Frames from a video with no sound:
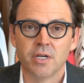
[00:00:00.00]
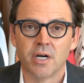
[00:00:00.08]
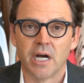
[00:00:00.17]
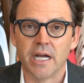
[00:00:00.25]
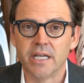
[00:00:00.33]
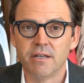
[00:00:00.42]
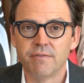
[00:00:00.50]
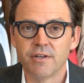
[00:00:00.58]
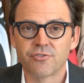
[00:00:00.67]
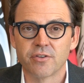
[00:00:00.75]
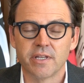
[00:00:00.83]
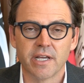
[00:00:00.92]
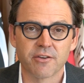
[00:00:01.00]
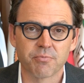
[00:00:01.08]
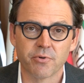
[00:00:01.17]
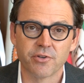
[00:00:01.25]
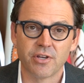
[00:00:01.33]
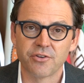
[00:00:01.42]
uh, envision the
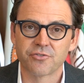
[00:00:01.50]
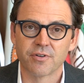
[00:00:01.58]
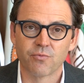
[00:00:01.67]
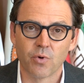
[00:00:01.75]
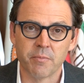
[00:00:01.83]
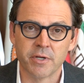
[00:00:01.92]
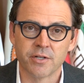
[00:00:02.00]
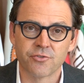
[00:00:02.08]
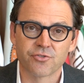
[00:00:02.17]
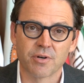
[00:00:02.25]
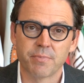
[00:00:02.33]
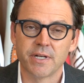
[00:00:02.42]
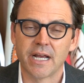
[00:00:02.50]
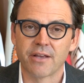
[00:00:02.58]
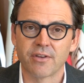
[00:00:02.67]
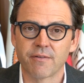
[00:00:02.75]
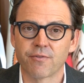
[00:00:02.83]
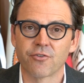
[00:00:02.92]
exploitation of women and stripping
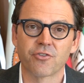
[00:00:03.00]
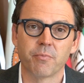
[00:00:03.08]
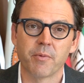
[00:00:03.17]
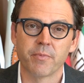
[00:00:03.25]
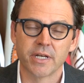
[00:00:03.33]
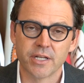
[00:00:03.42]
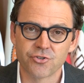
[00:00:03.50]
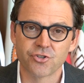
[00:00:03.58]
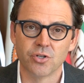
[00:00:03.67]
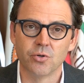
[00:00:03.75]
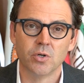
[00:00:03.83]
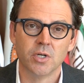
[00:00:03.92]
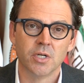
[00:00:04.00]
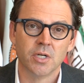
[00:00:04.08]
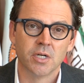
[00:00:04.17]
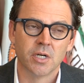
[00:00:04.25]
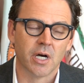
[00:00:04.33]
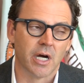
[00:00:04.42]
as a First Amendment issue.
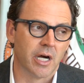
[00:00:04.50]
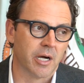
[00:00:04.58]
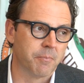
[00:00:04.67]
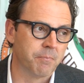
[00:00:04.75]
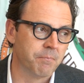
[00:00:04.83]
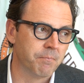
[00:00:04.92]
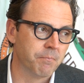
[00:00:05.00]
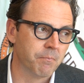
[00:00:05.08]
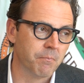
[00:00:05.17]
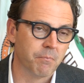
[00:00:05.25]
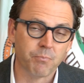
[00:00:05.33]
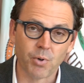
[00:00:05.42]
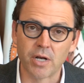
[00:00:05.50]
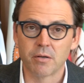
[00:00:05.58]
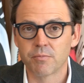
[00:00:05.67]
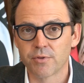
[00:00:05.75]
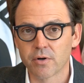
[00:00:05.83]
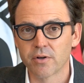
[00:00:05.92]
Um,
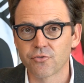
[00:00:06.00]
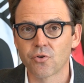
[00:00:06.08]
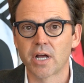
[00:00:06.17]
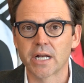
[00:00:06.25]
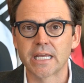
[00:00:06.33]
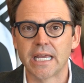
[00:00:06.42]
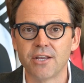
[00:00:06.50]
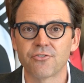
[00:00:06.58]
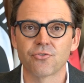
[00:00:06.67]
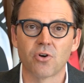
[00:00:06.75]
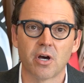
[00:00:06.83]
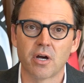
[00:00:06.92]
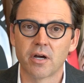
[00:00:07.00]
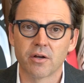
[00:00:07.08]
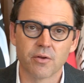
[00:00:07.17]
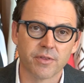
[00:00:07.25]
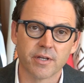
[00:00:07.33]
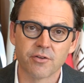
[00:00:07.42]
but there is a lot of case
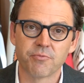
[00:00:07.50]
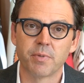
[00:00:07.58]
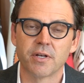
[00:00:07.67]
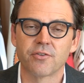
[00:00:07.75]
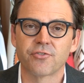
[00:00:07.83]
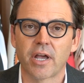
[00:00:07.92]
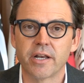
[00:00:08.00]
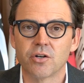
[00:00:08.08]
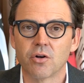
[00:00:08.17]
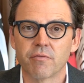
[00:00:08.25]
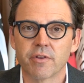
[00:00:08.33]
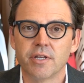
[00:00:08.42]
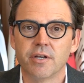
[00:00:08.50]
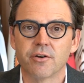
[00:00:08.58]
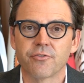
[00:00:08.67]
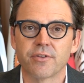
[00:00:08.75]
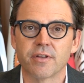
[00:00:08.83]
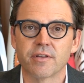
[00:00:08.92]
law that has been decided over the
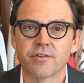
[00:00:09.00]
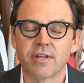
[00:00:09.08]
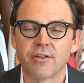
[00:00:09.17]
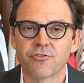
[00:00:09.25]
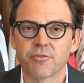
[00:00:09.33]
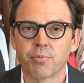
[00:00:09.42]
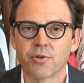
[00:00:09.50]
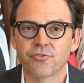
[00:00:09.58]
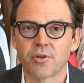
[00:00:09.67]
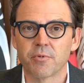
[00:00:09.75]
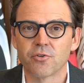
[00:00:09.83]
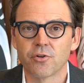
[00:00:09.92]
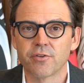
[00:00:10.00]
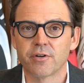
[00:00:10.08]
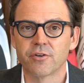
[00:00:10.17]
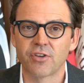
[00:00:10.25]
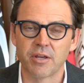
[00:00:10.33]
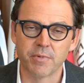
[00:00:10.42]
years that, that tends to put some adult
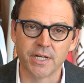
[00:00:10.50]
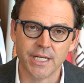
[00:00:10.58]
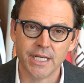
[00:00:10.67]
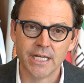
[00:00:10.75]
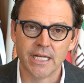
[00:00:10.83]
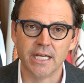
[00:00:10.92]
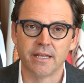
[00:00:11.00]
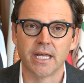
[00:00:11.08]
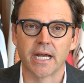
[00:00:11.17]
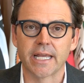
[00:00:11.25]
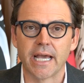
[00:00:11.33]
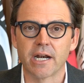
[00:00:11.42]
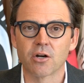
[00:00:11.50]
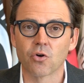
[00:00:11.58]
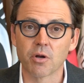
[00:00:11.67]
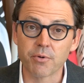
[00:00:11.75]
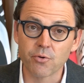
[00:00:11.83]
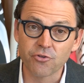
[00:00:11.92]
entertainment in that
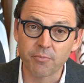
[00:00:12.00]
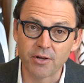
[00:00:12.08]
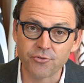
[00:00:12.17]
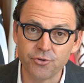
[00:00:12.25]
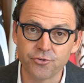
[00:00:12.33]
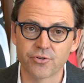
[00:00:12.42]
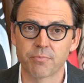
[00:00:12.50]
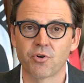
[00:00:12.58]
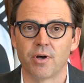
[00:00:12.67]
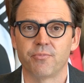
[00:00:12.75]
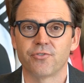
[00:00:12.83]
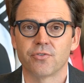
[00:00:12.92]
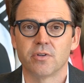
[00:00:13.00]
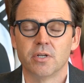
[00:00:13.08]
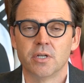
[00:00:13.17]
category. But it was about two strip clubs